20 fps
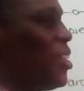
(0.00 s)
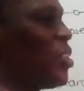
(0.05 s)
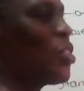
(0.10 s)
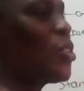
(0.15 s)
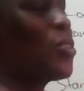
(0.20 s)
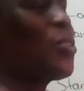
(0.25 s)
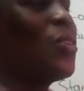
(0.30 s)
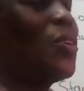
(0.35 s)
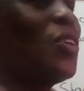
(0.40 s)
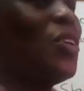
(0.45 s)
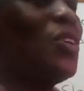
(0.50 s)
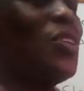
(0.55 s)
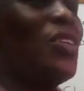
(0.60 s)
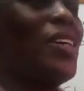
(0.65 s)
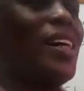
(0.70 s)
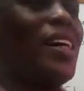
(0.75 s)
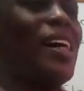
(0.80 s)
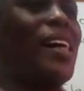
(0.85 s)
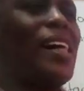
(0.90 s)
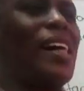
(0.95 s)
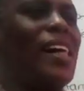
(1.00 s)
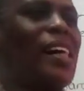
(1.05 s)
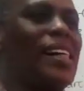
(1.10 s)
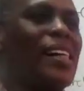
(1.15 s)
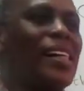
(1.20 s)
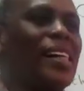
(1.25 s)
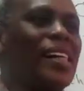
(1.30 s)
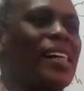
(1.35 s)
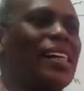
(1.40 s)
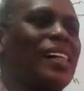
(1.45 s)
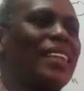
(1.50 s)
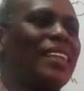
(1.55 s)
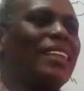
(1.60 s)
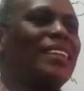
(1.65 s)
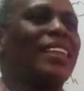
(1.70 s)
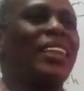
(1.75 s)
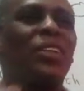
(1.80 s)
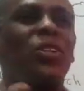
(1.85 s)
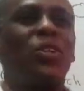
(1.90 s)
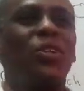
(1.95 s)
So
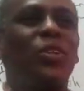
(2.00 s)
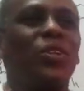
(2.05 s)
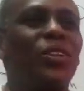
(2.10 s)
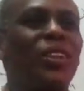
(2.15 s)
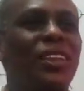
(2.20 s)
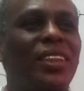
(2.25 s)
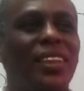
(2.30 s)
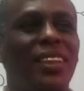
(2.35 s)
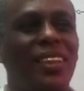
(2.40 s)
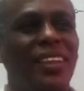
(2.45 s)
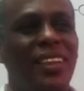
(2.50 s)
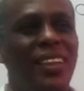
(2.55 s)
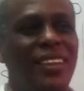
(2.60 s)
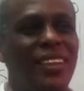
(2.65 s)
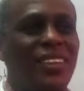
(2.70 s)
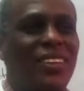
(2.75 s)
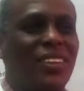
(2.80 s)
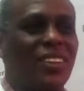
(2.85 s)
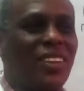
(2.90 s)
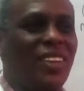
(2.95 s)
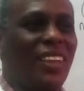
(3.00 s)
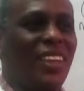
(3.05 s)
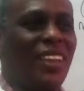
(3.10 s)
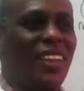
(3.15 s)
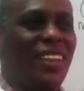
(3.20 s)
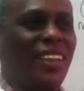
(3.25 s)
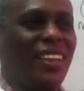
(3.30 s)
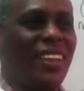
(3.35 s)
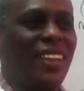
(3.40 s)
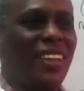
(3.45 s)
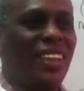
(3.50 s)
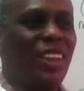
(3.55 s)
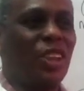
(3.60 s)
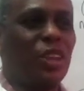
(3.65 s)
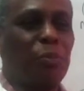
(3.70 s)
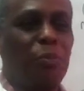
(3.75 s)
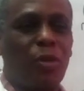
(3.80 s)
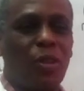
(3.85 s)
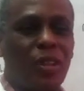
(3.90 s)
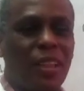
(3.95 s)
cellulose is
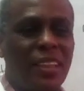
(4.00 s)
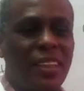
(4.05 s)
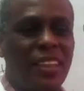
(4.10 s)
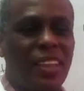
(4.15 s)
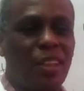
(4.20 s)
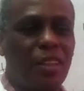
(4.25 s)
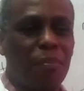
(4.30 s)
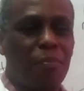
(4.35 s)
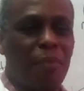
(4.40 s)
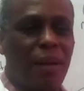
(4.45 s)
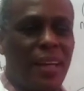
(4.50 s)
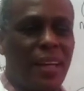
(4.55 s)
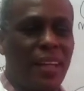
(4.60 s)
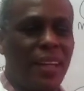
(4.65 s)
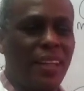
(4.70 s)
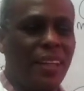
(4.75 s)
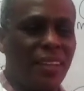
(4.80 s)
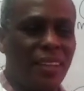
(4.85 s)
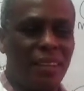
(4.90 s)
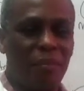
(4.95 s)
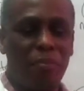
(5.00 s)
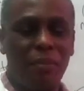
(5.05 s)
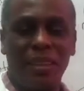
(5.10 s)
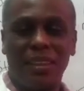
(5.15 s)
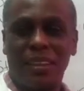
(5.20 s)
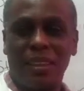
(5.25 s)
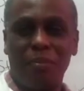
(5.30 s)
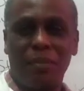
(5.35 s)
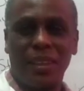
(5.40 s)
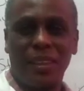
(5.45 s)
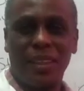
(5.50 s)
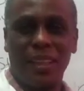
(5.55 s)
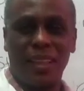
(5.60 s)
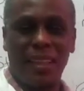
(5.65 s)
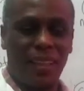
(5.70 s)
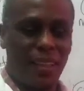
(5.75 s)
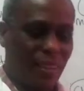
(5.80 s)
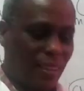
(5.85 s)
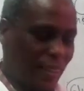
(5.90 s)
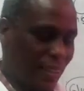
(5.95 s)
broken down by some
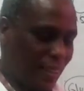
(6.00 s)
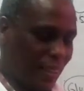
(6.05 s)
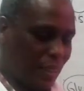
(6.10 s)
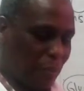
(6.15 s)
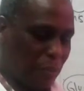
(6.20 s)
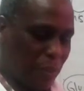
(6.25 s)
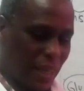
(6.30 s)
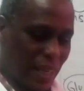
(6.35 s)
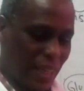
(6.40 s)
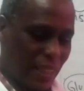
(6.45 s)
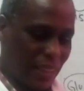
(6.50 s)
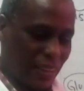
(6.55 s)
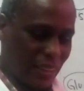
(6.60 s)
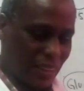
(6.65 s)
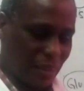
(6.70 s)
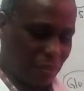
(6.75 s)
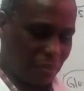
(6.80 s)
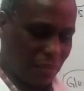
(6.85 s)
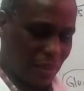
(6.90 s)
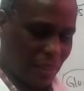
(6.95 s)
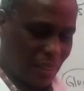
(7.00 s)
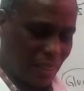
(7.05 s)
other mechanism,